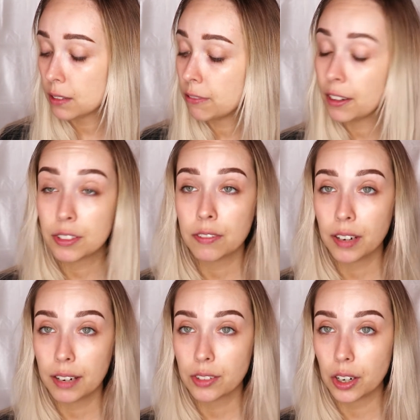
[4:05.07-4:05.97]

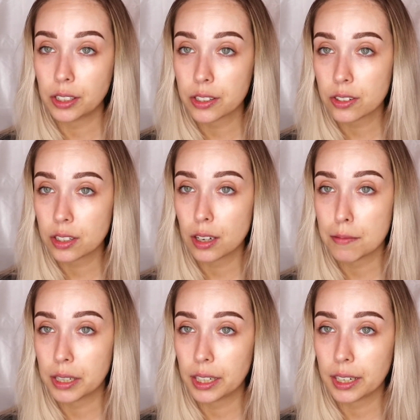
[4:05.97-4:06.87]
$55
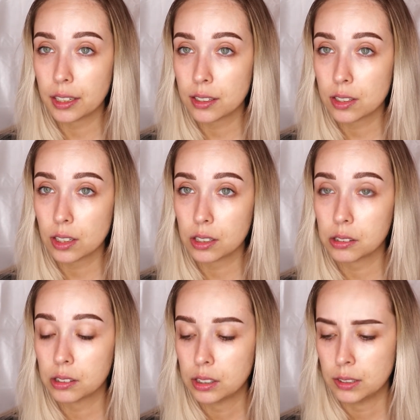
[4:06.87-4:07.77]
American,
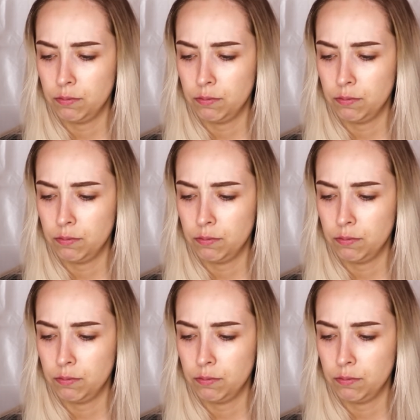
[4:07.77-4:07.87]
so